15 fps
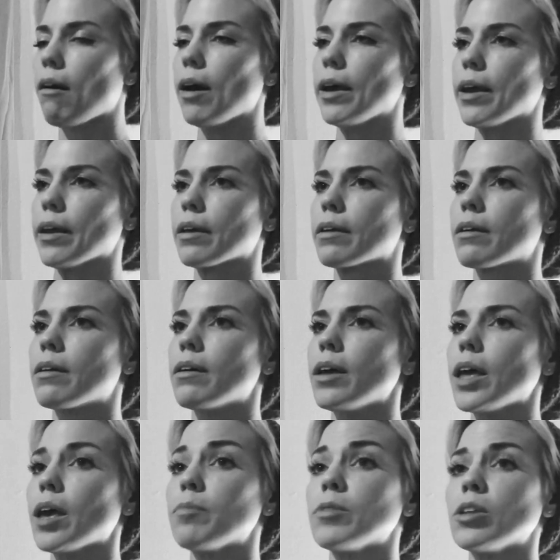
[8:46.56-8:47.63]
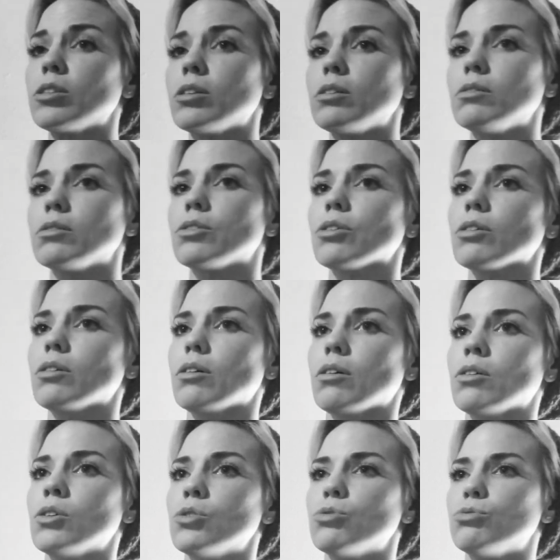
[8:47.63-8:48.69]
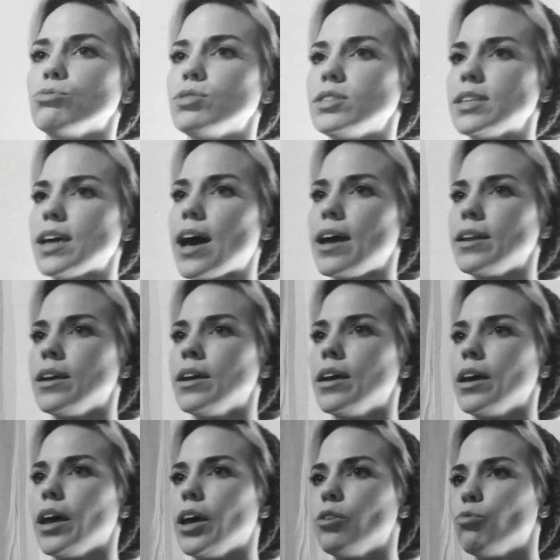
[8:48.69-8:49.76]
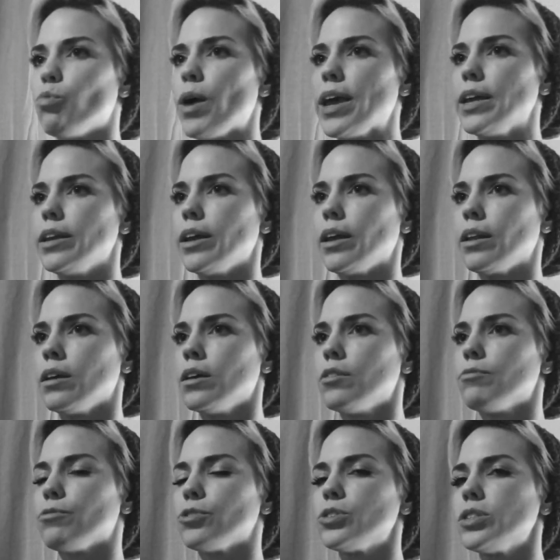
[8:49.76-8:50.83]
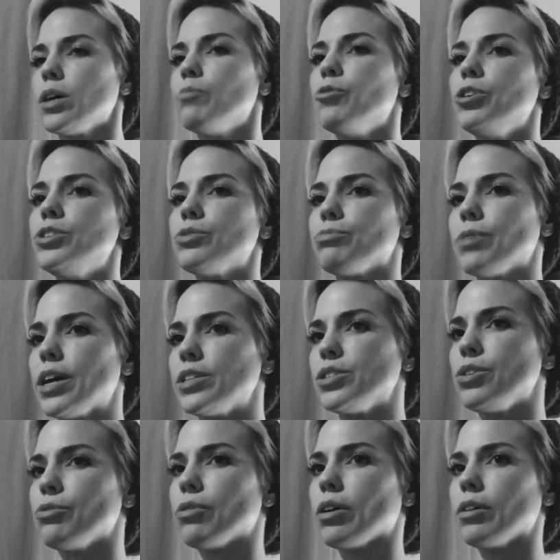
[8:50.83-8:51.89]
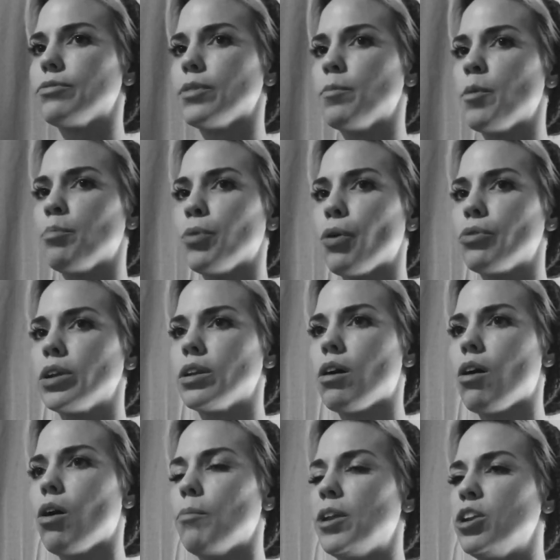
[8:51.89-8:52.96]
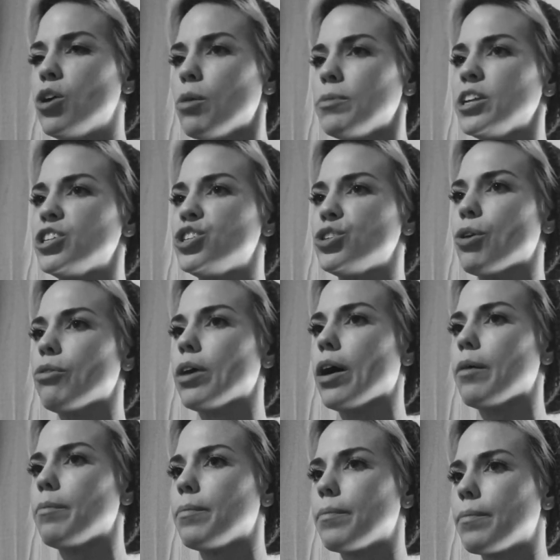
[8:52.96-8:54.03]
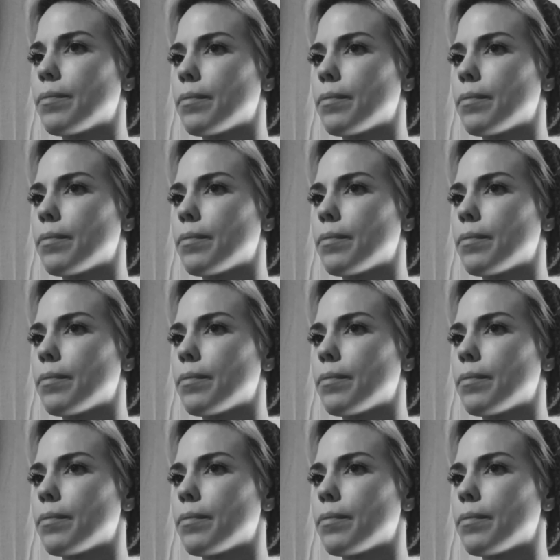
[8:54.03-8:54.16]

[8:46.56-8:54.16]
I am the little girl who sat and waited for someone to rescue her from a broken home and nobody showed up.